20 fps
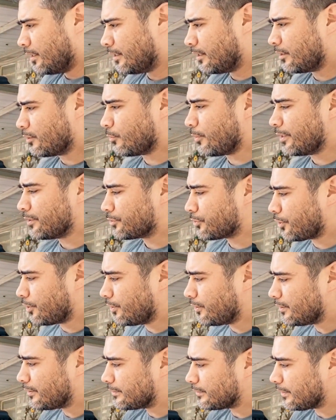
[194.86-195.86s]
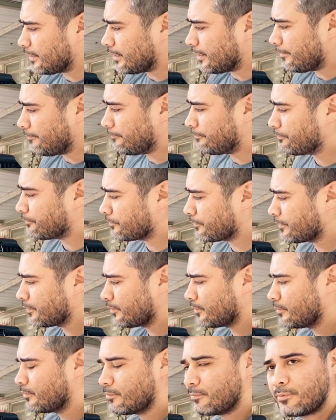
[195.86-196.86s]
The way it's currently set up,
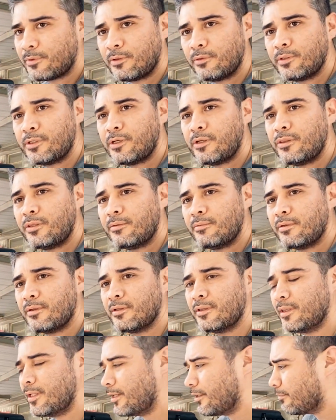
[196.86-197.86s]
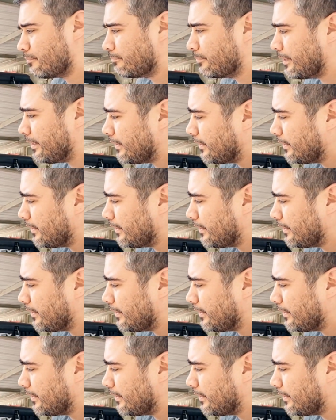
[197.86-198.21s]
we're only on the letter B.